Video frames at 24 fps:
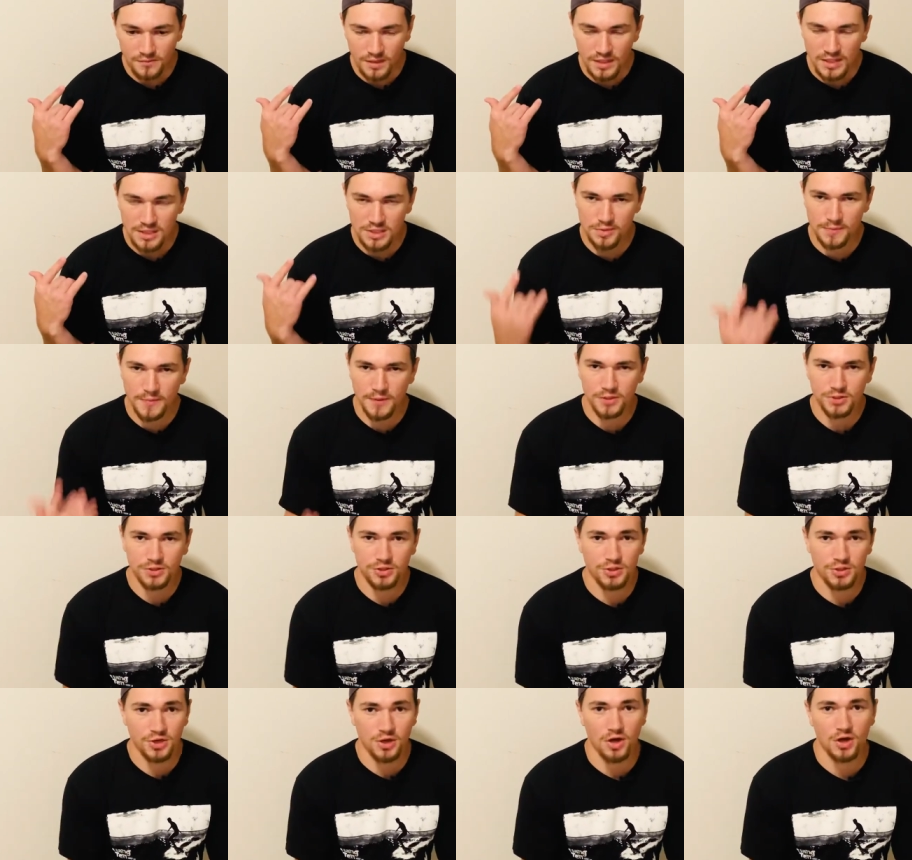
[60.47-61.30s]

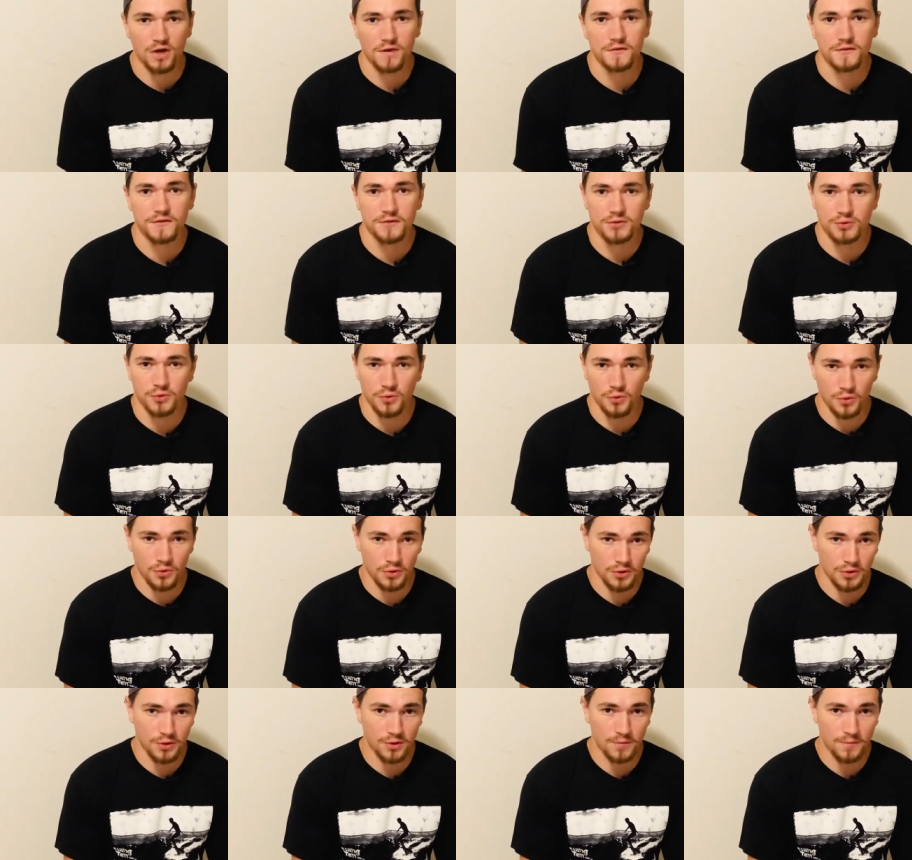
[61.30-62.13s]
especially
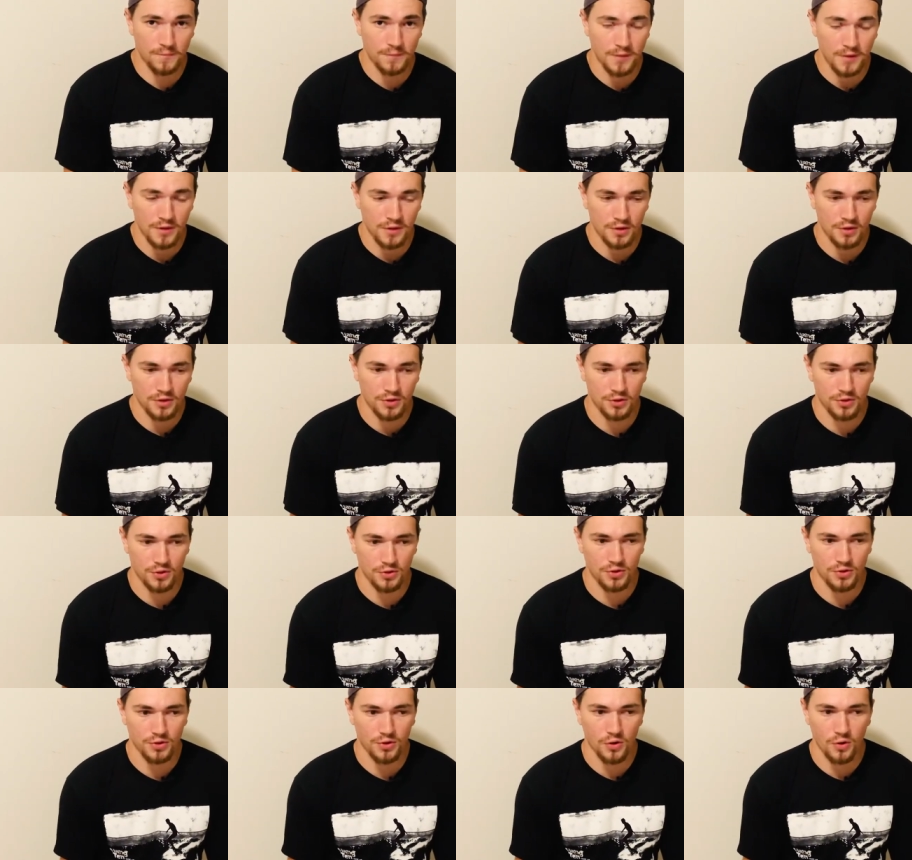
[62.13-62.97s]
offshore,
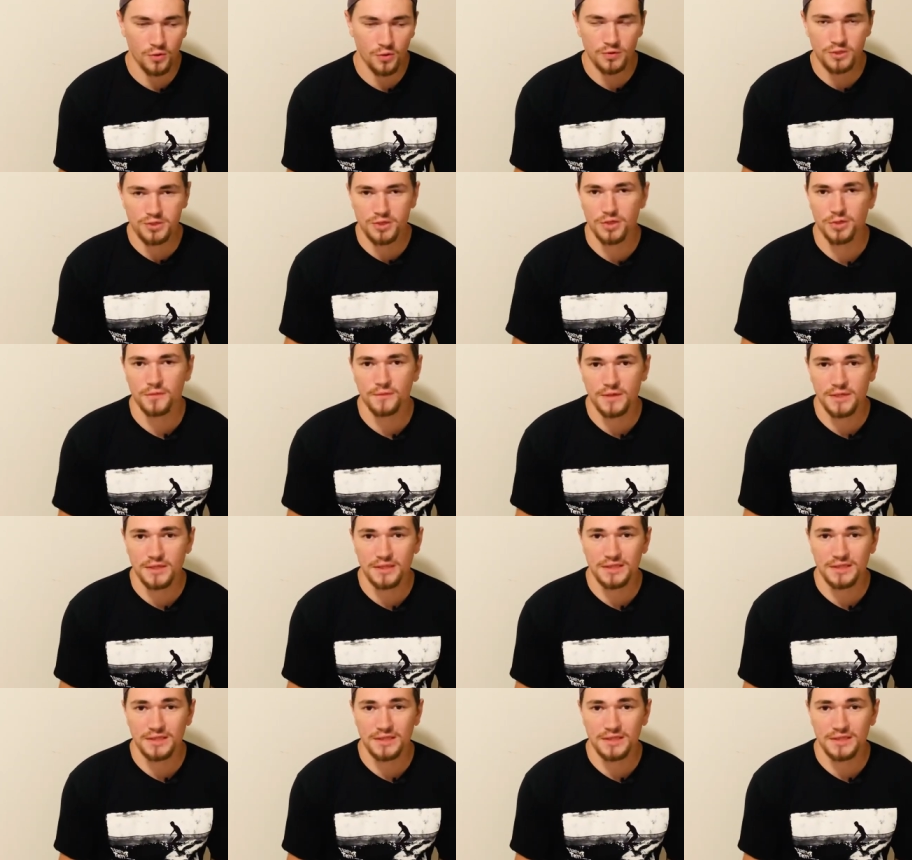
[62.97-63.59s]
you're always going to be